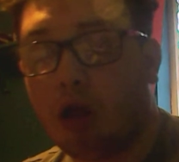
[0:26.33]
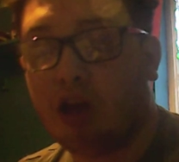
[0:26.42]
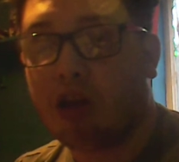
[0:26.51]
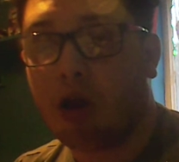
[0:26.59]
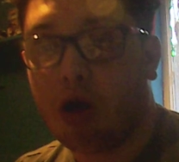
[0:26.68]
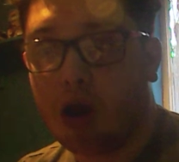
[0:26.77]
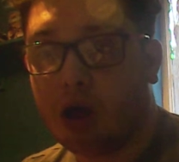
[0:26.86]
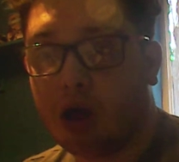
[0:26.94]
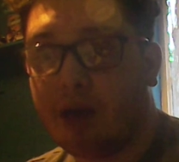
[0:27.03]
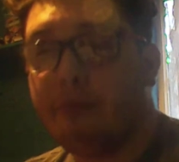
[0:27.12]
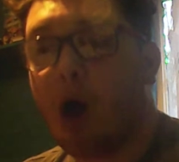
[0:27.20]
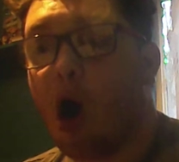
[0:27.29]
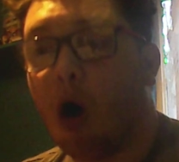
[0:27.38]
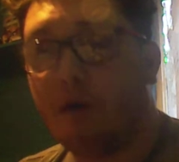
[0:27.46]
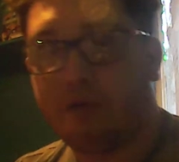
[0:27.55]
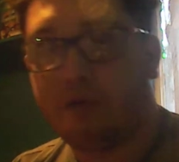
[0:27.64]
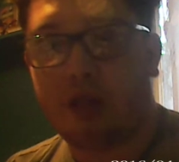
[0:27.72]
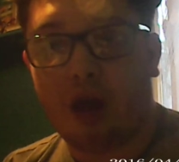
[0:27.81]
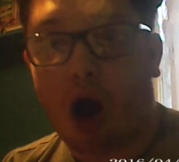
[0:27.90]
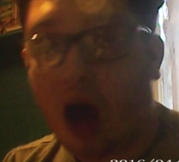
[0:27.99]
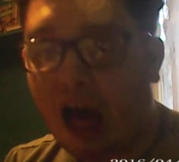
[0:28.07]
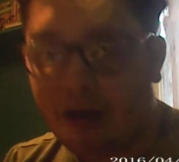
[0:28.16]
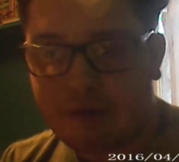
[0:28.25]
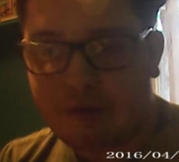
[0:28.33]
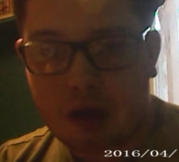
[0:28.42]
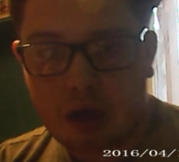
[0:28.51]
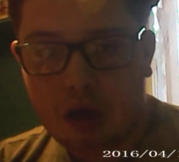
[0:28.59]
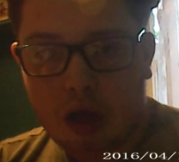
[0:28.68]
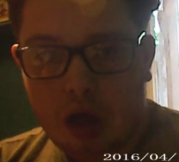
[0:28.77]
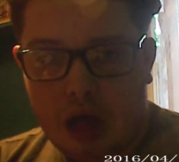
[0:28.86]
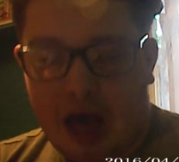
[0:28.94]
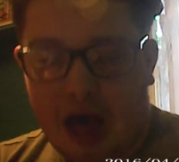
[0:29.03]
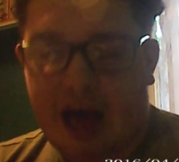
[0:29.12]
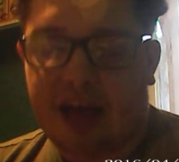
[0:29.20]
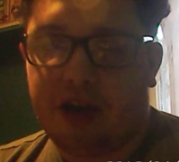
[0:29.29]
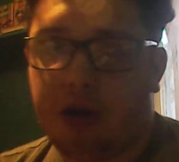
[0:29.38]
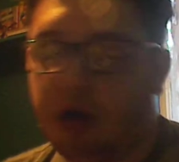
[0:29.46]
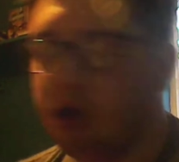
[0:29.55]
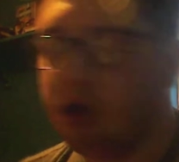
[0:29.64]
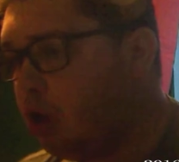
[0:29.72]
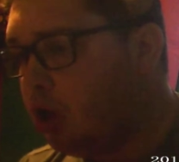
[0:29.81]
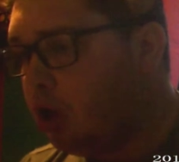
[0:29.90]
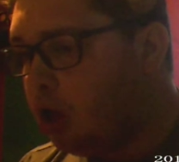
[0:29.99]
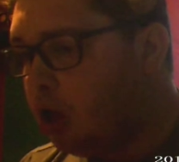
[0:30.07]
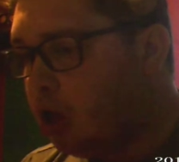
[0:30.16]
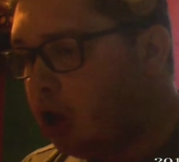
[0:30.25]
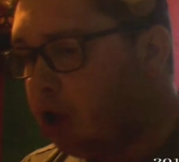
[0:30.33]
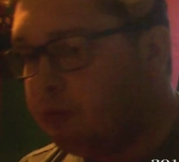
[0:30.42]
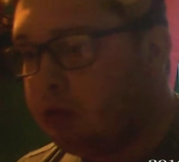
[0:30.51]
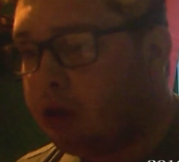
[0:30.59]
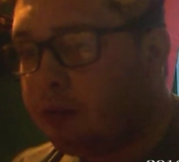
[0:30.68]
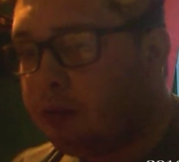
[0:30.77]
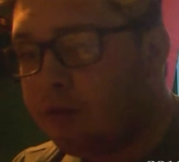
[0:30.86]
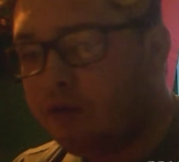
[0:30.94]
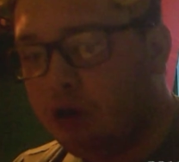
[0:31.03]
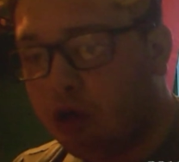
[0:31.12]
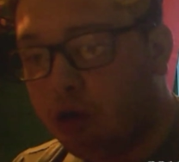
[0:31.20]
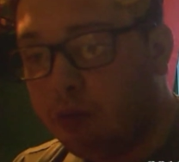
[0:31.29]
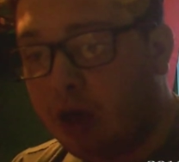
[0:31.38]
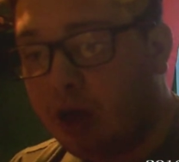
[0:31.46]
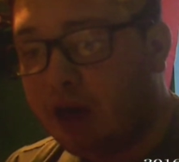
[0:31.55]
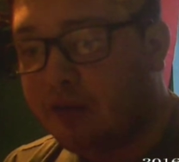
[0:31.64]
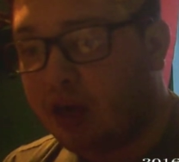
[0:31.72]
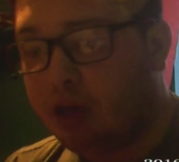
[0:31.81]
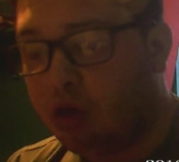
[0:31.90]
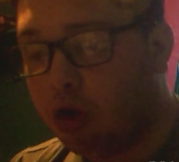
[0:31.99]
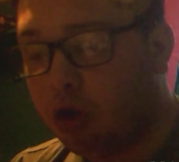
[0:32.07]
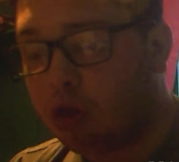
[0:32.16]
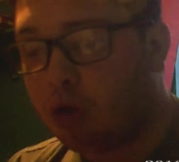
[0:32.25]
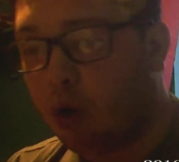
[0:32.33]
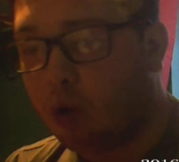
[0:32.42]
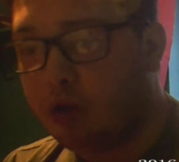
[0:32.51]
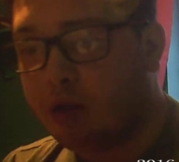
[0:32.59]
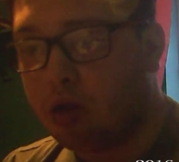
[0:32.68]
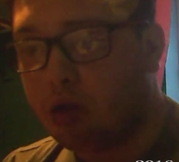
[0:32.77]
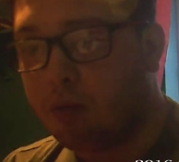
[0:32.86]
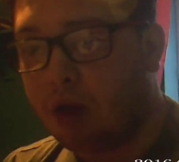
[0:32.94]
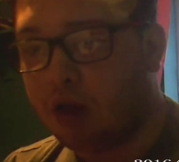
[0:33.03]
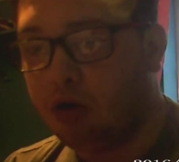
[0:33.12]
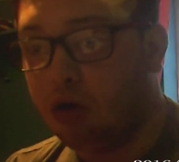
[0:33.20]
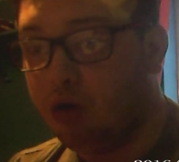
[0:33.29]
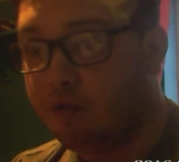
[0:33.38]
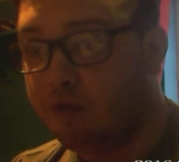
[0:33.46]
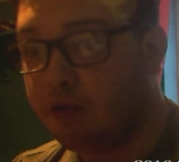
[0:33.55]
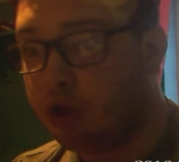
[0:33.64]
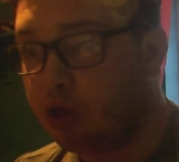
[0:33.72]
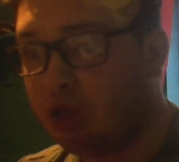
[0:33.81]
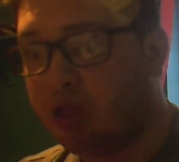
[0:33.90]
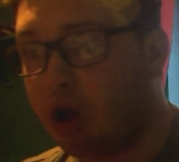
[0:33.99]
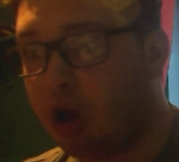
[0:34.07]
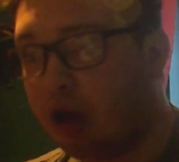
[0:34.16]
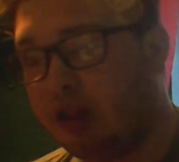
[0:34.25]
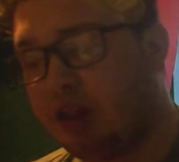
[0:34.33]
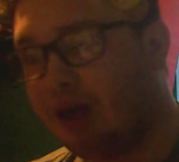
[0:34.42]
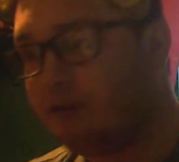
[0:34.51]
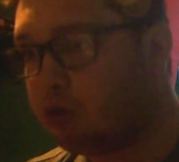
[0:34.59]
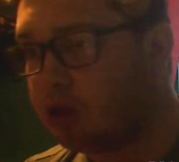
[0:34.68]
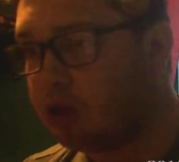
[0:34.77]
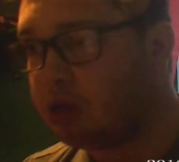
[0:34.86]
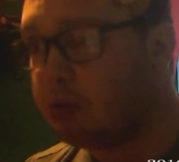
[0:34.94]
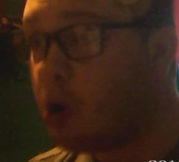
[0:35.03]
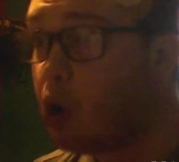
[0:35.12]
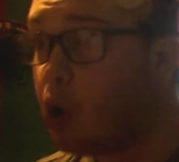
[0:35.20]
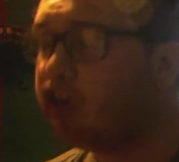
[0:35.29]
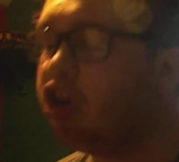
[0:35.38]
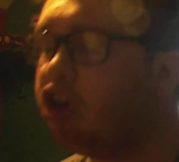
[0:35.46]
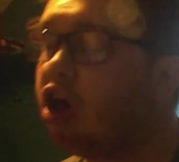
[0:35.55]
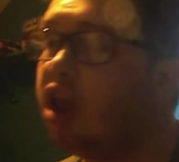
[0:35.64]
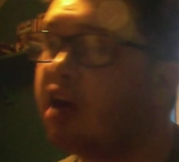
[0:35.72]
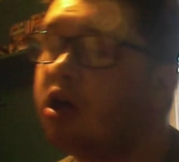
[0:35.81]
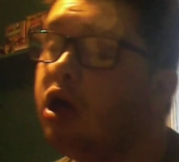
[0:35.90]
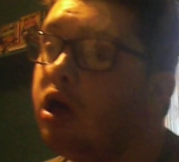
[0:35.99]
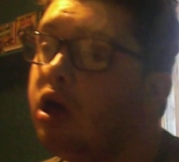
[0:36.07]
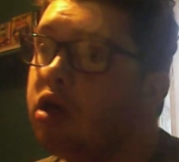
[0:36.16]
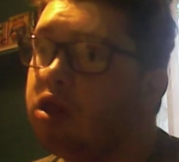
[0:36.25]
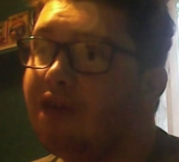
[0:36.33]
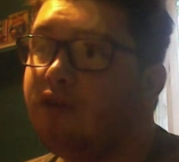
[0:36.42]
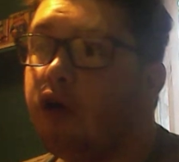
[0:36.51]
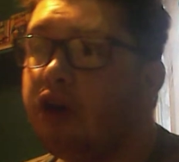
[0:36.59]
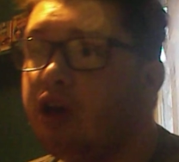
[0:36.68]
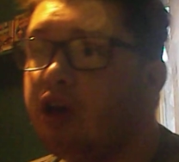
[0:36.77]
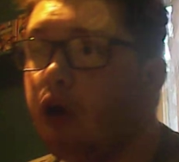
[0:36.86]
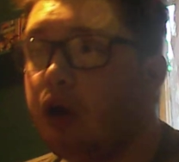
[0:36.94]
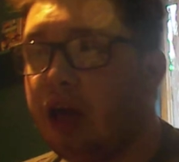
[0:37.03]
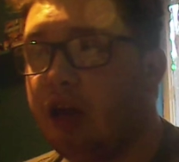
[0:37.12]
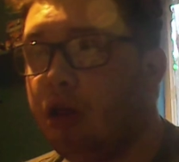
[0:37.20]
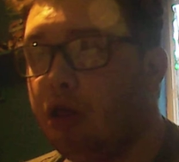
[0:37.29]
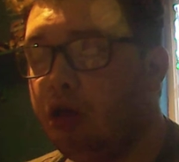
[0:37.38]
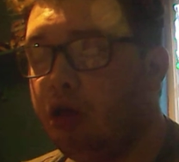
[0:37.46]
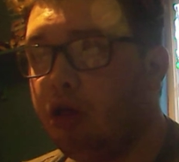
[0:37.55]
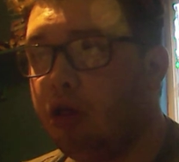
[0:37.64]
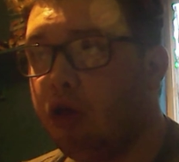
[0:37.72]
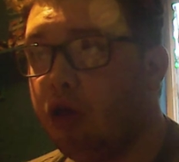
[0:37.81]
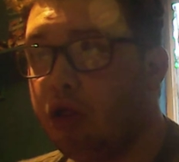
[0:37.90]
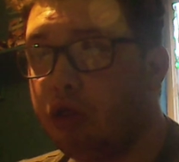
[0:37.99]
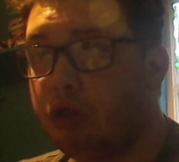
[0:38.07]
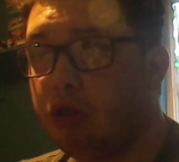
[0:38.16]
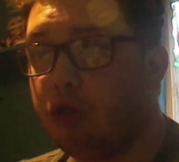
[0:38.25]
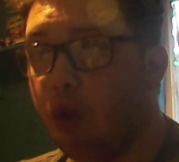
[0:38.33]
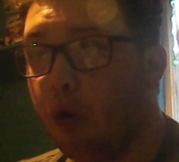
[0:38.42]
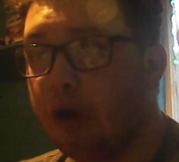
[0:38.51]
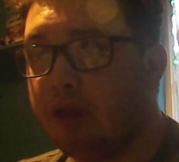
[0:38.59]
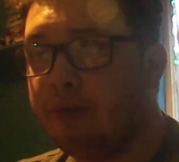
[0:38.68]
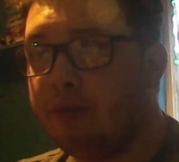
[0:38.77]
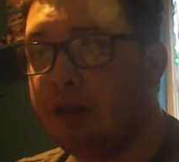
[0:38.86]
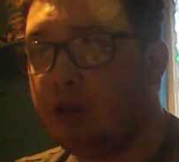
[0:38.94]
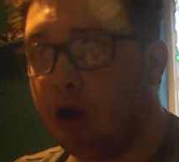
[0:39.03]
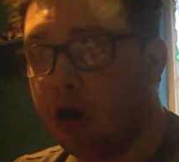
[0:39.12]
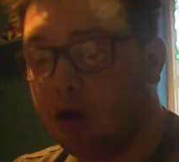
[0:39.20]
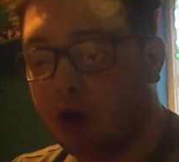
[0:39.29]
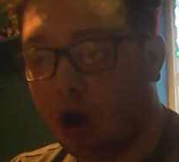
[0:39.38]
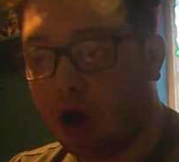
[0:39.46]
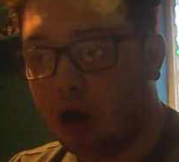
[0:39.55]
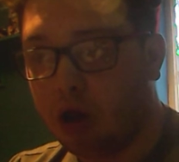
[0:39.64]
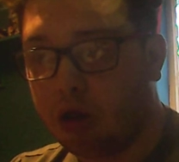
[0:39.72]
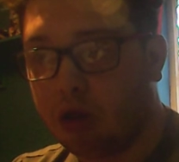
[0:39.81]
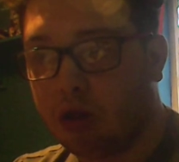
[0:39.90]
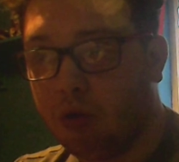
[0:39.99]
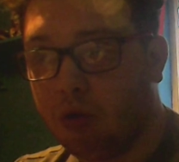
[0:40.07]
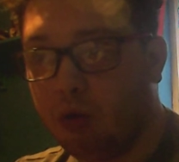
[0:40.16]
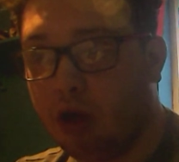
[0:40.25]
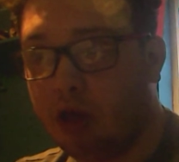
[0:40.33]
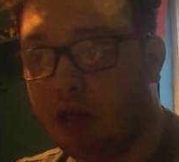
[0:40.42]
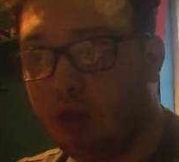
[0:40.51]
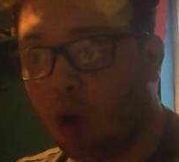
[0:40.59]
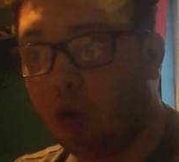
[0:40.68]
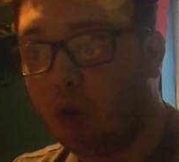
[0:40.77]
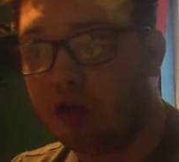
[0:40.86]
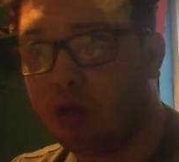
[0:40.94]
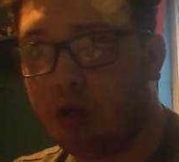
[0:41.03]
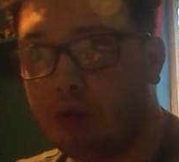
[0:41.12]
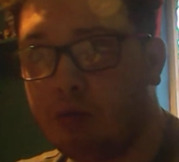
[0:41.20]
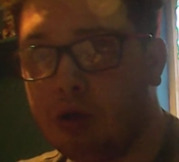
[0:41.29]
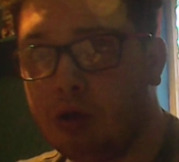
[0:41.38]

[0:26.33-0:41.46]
it don't look like it, but obviously I have. And um, some of you may have kids who's got autism and who've just started to have autism, or you know, like, so if you already got a kid who's already been di- diagnosed with autism,